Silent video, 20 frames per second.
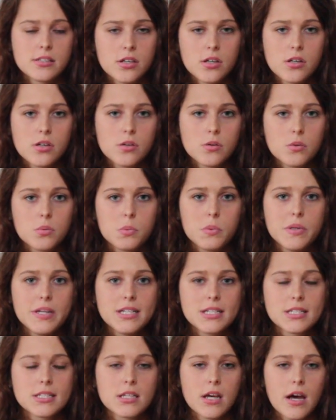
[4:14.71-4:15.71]
so
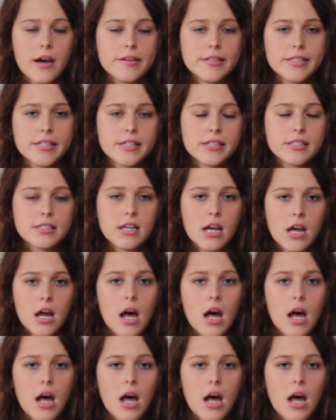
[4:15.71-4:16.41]
we decided,